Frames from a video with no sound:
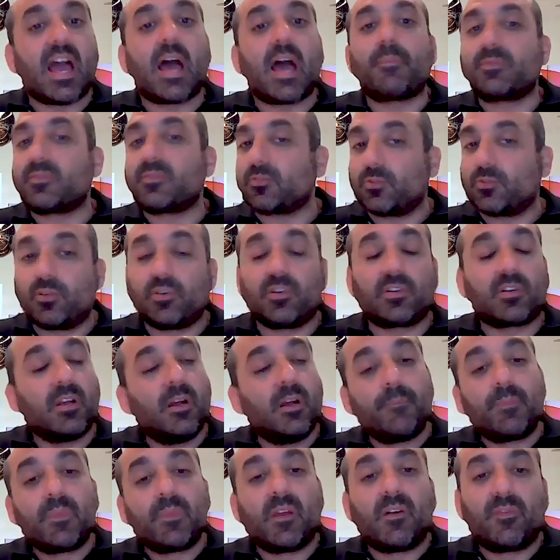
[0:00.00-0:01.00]
App
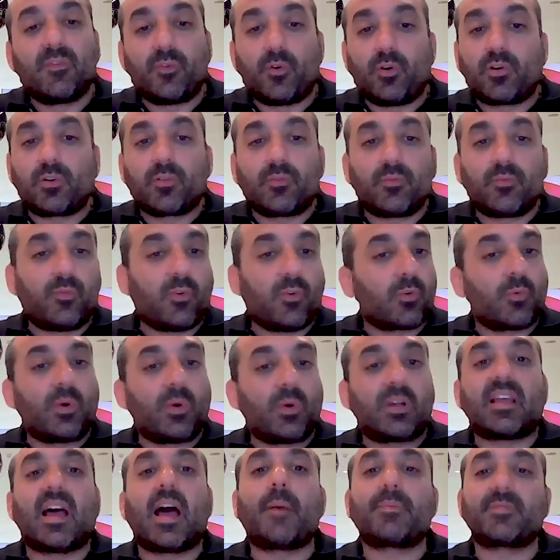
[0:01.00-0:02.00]
Store for
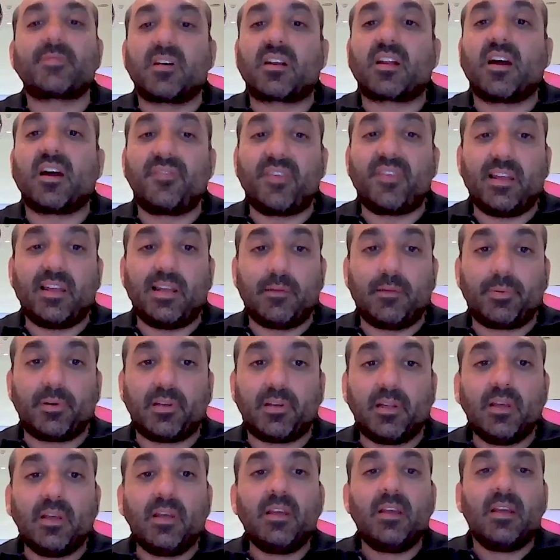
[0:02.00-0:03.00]
what apps are available.
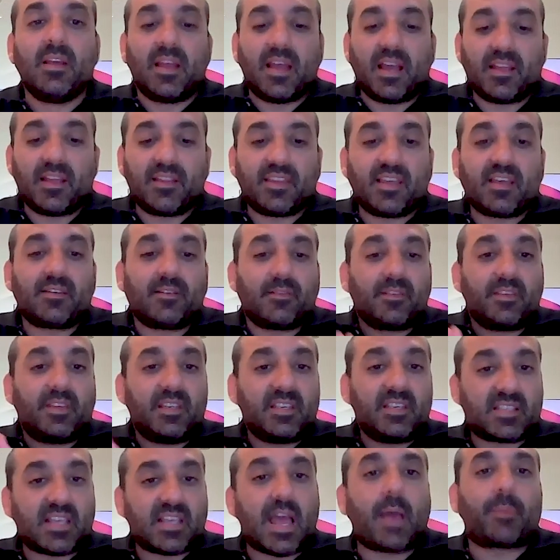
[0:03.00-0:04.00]
And then
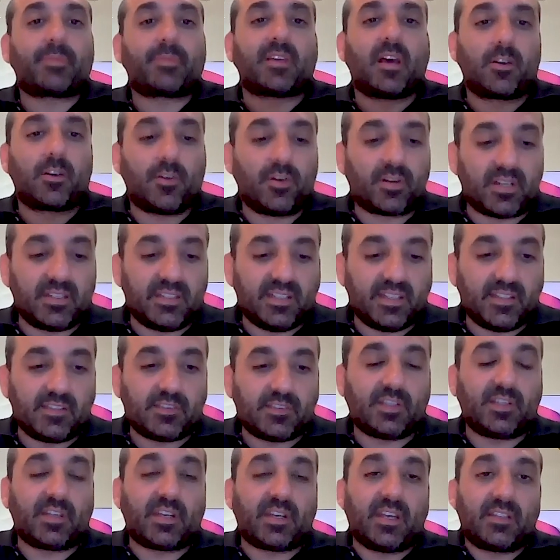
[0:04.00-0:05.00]
these apps are already
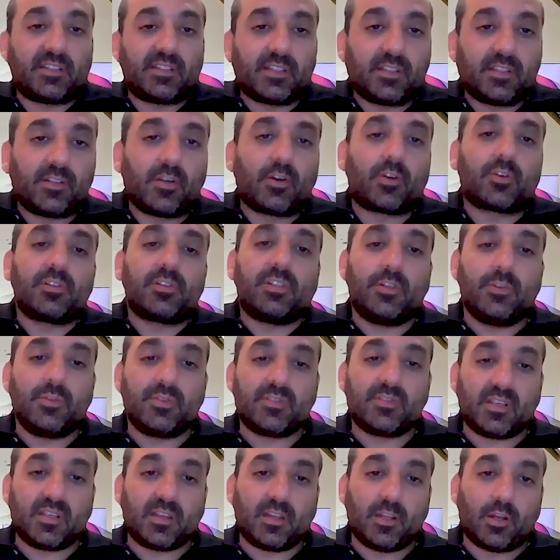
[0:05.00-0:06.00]
integrated, they're already
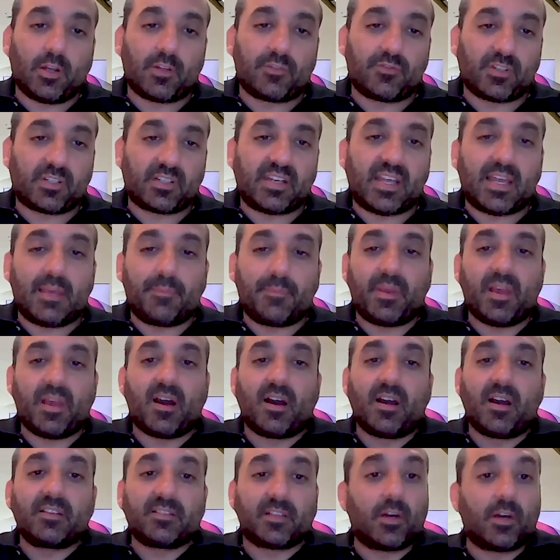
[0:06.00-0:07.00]
using the logic and
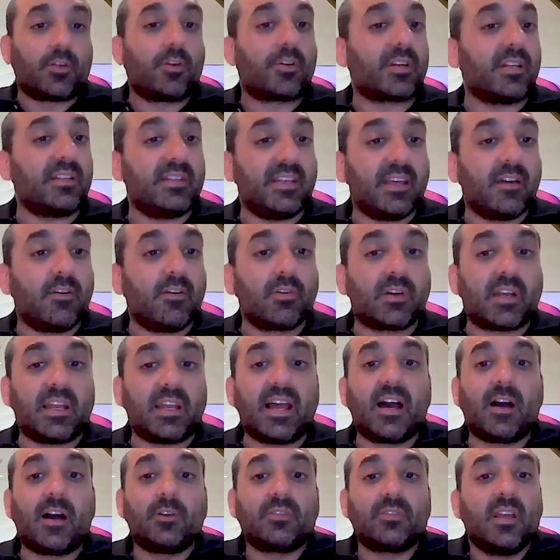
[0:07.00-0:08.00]
APIs, are already on
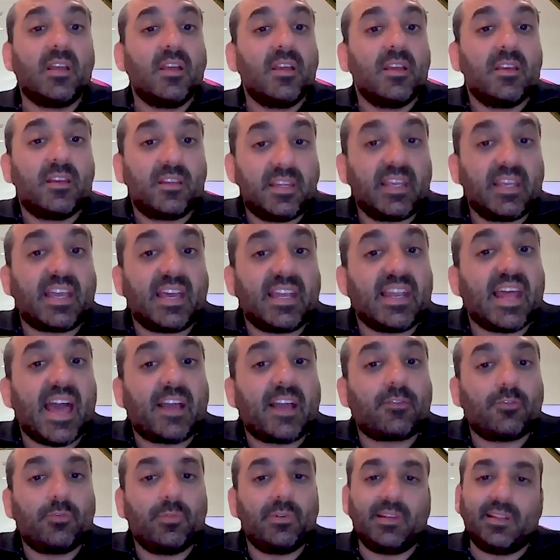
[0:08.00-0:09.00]
cloud. They can
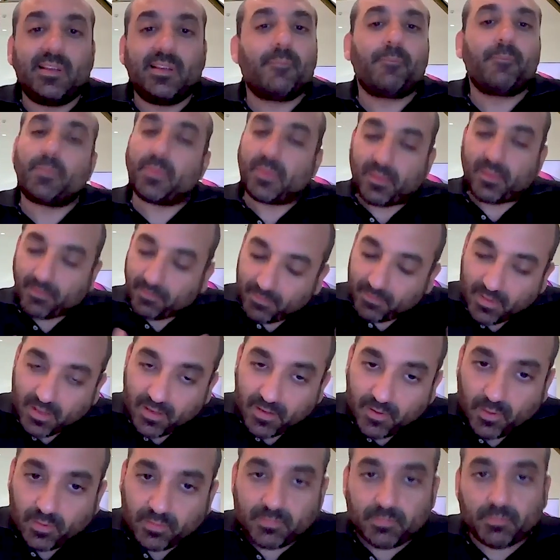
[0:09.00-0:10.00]
actually,
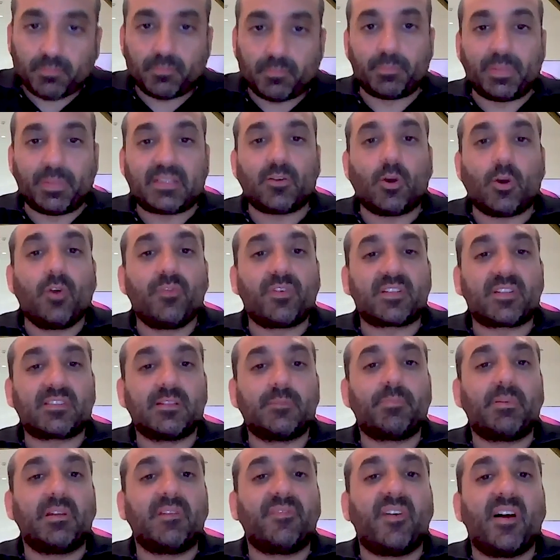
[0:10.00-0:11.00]
bit
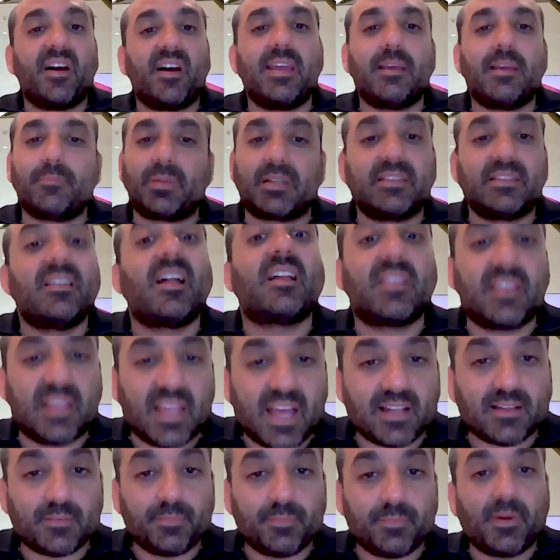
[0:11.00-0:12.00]
oversimplifying, but not
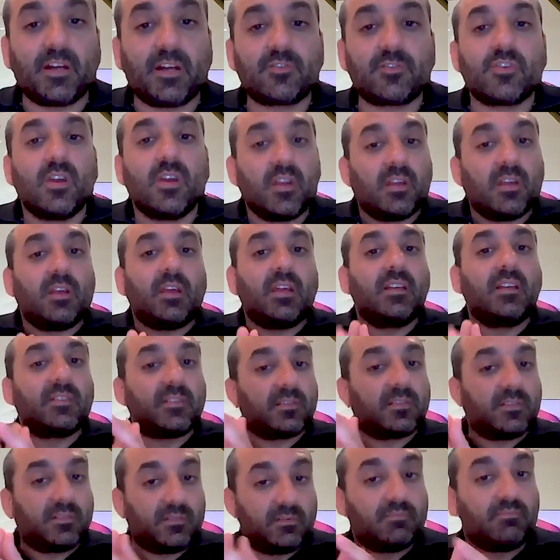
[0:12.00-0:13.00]
that much,
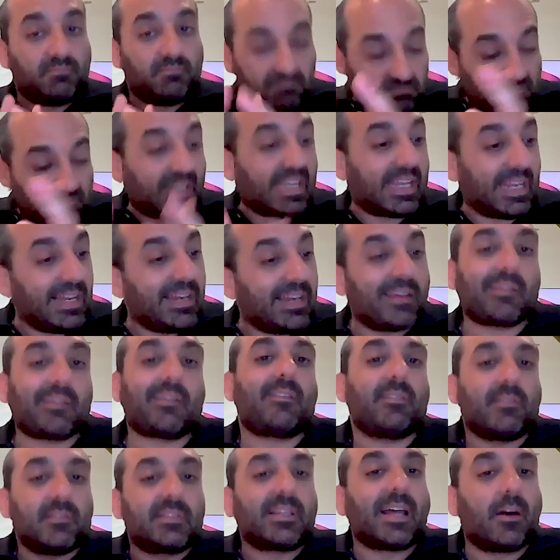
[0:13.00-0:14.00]
is
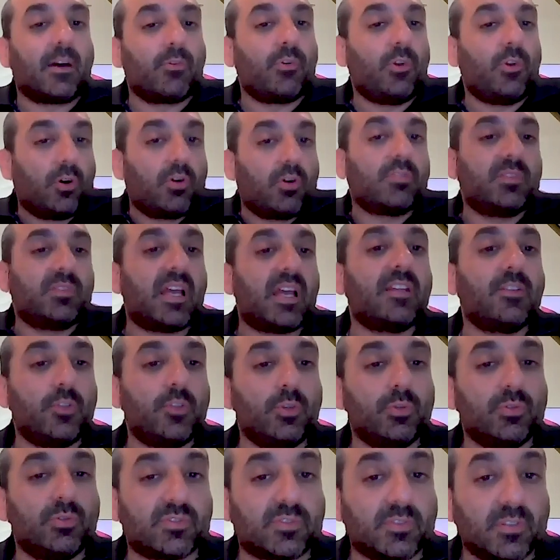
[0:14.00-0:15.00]
click, download, and
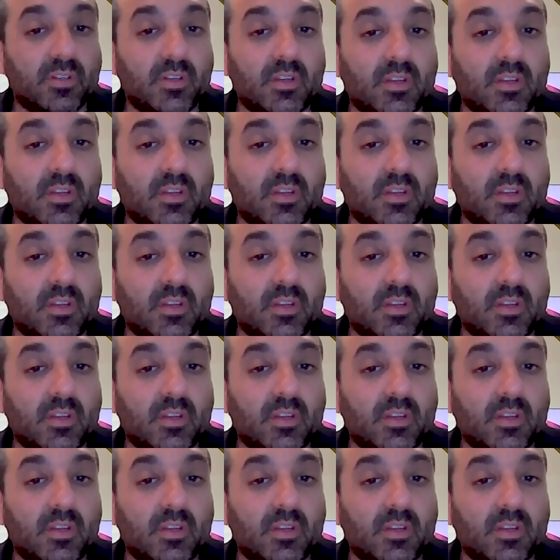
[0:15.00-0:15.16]
use.